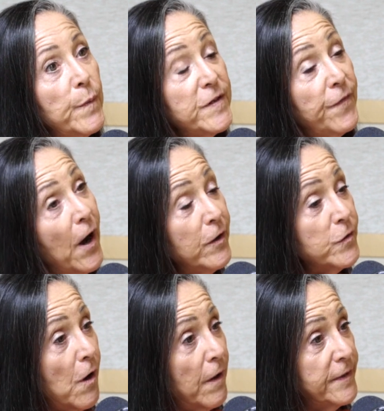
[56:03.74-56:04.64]

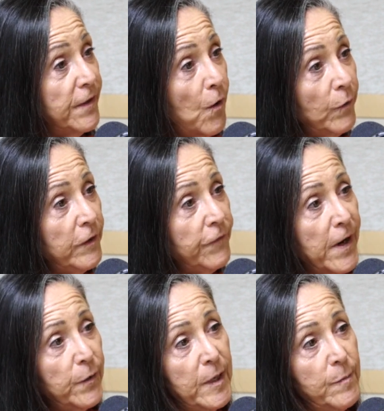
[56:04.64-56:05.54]
Resveratrol is the only
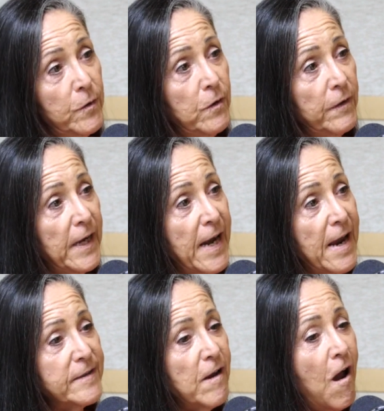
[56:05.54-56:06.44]
phytochemical that
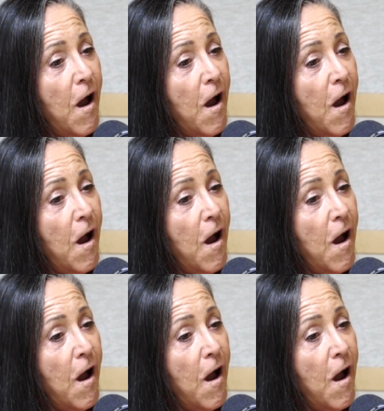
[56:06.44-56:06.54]
has